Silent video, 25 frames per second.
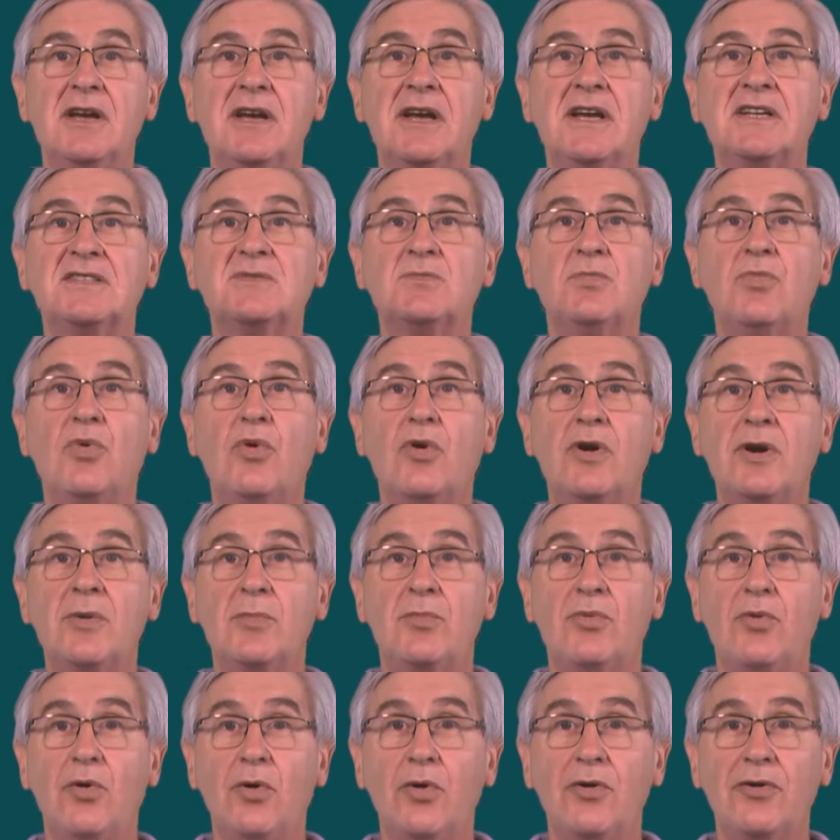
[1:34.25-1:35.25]
is more
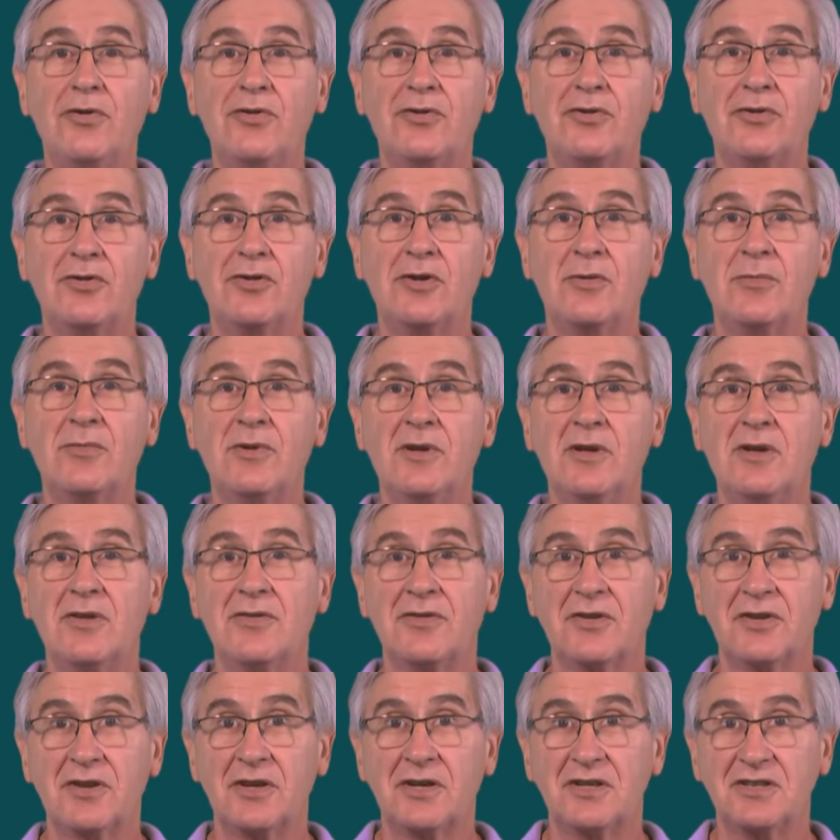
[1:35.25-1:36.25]
important to them
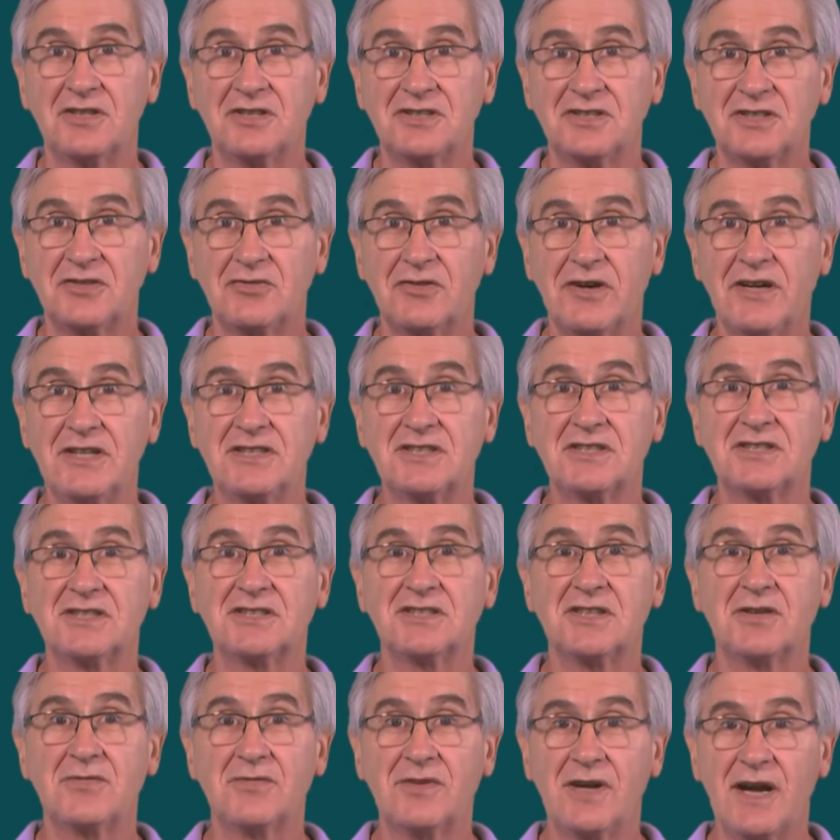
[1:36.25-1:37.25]
than
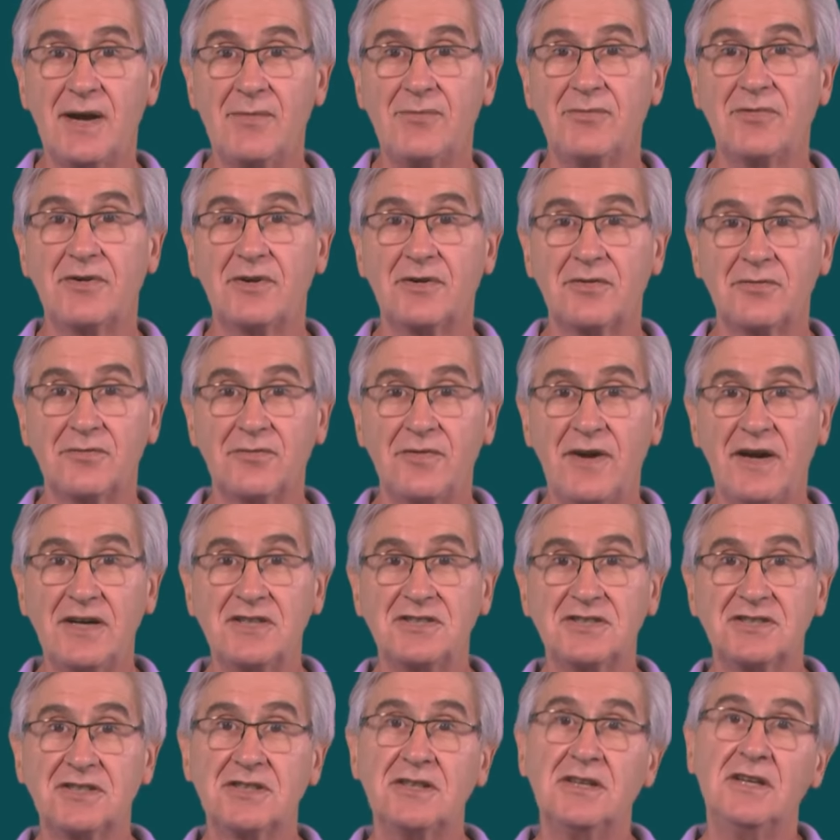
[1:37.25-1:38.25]
considerations of comfort and
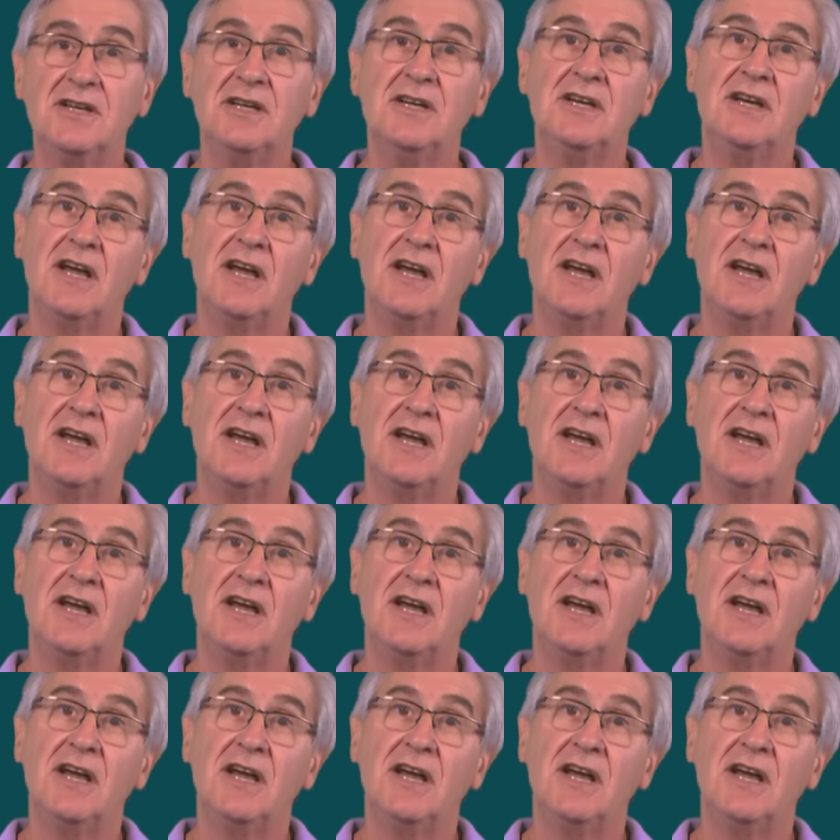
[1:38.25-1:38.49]
function,